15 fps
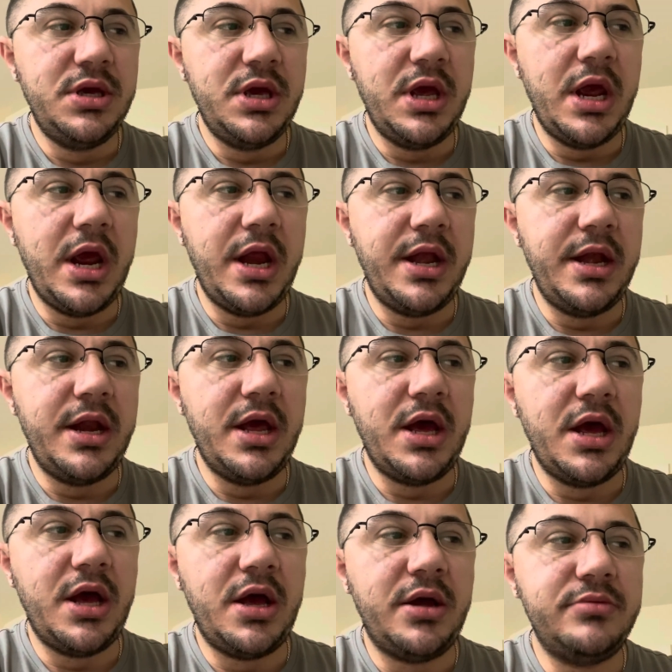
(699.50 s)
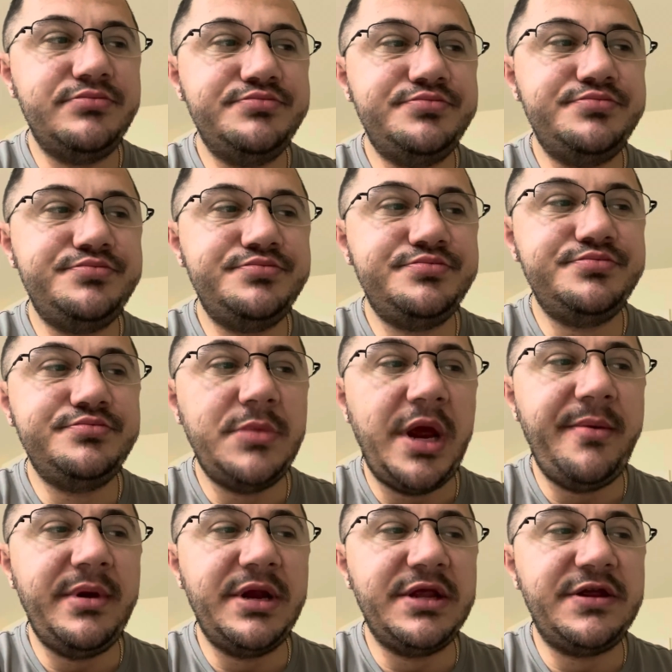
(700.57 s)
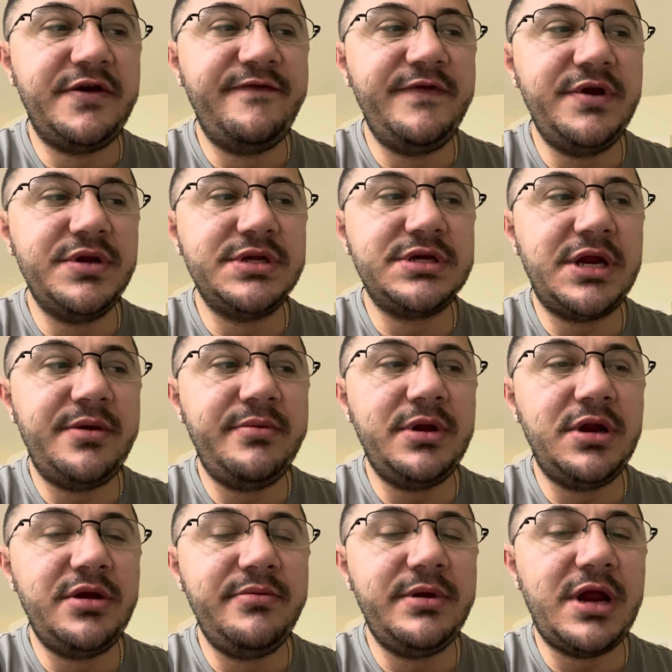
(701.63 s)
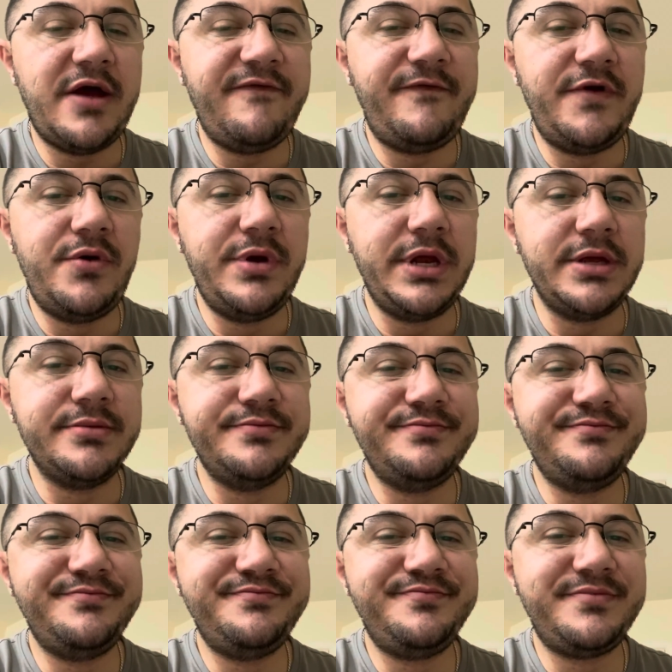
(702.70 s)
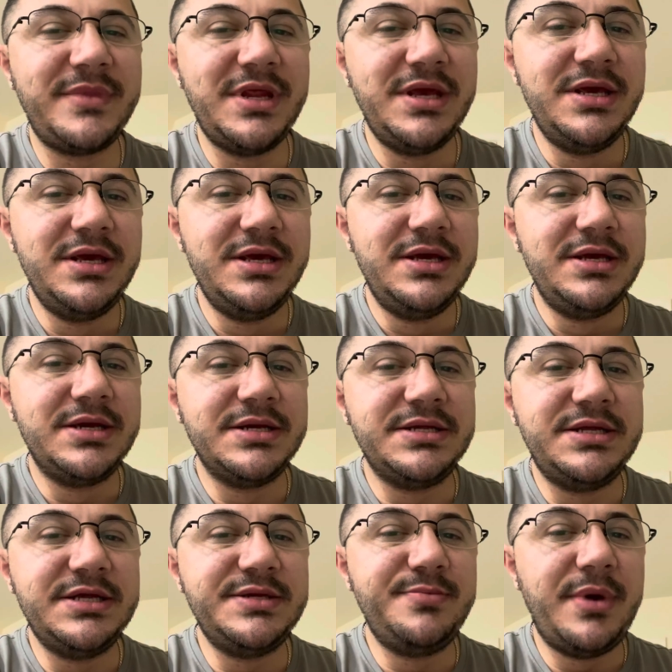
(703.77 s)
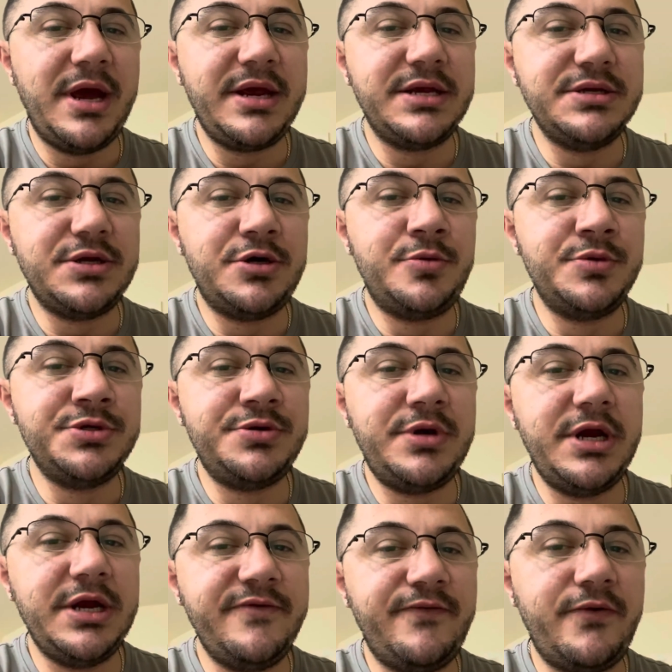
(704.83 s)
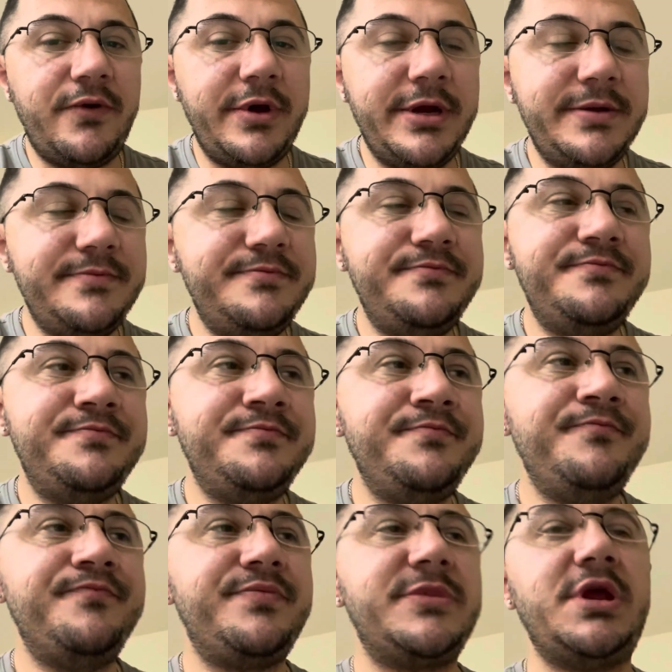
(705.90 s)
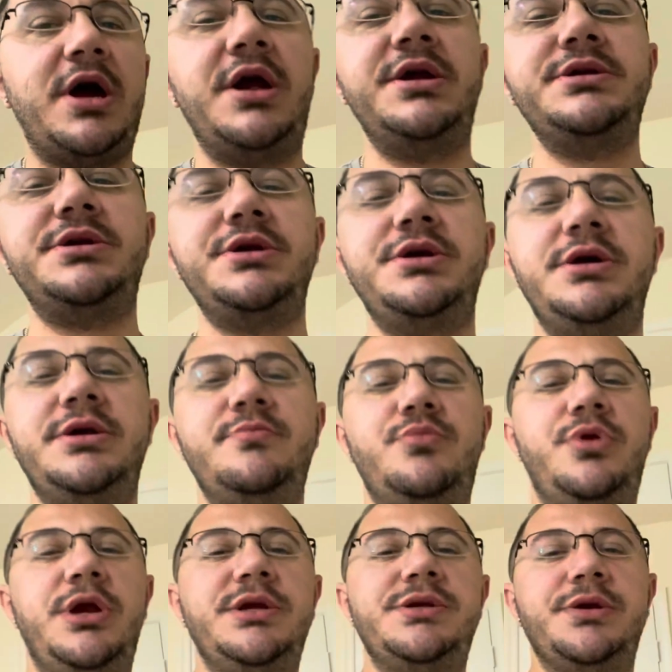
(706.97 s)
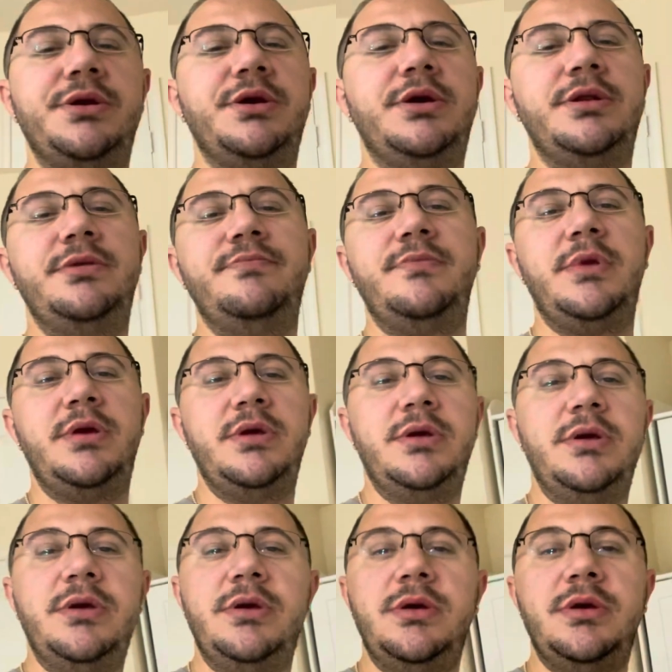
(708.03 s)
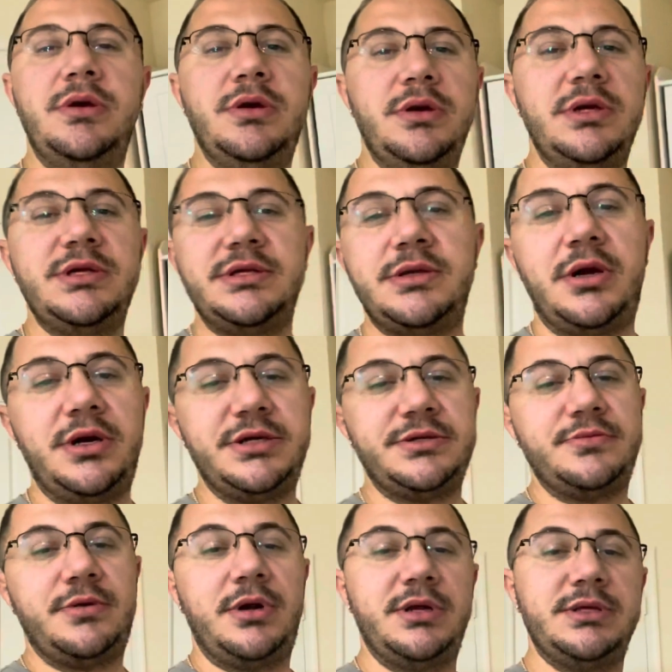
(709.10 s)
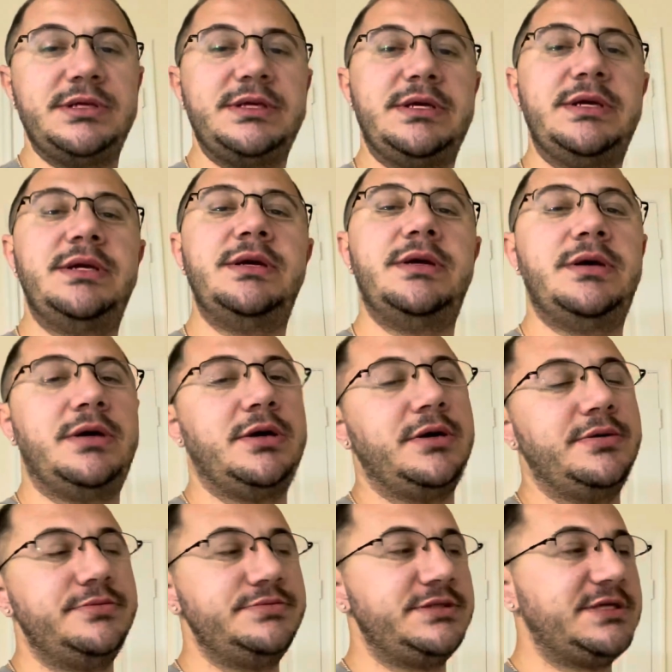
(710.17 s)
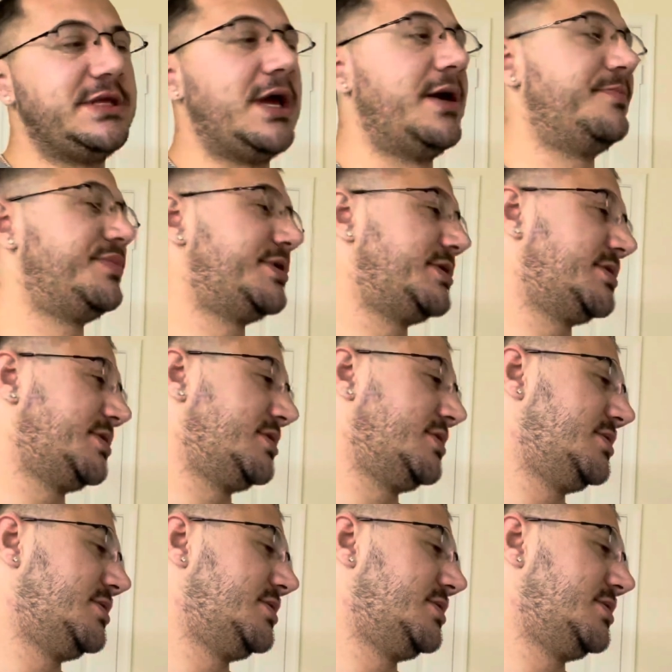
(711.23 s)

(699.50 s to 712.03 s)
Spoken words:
And maybe the third video is gonna be a little bit off-roading, because this bike is almost ready for it. Tires are good, brakes are good, starts, runs, stops.